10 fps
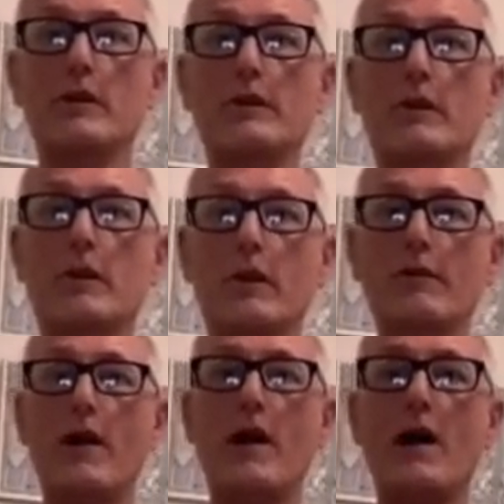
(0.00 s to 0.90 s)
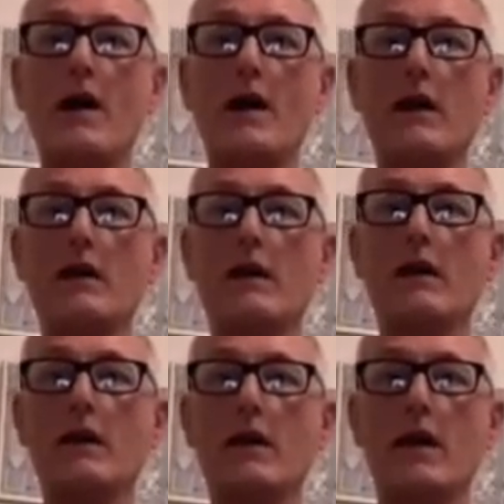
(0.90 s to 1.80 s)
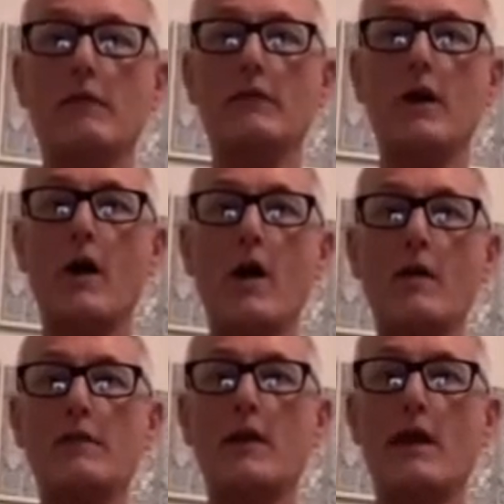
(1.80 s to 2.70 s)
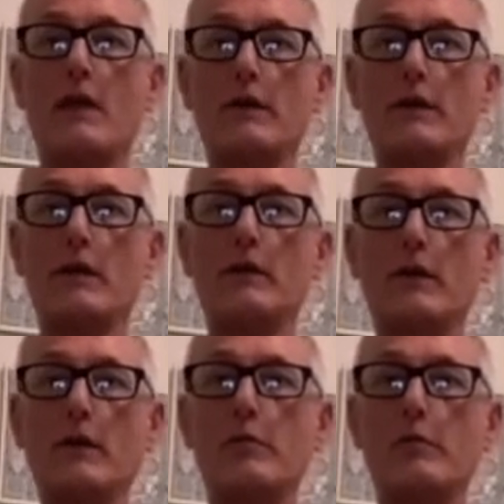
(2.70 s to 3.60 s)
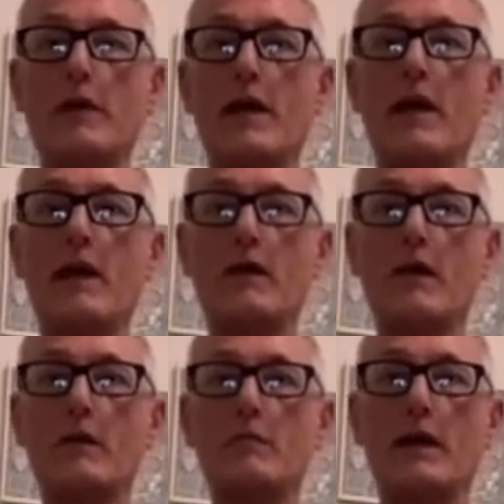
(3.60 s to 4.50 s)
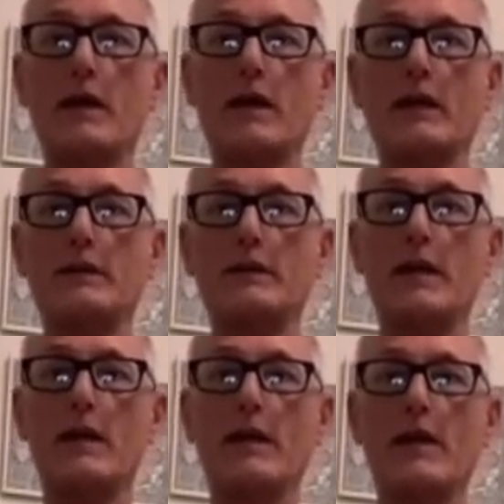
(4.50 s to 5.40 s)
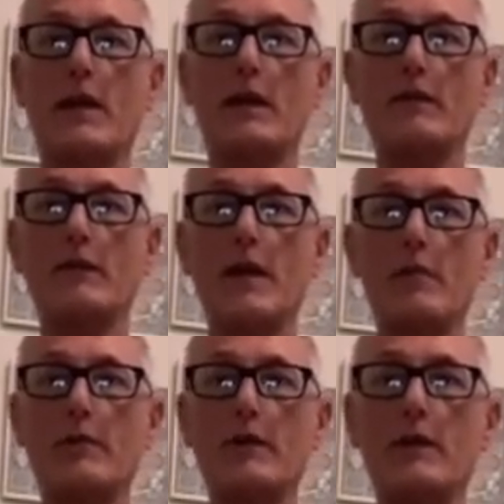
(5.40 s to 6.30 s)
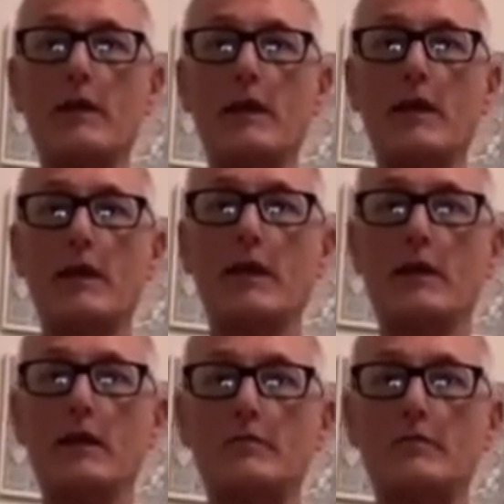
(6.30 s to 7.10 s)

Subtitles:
So if I am calmed down, you can put my hand on my legs, and when I breathe in,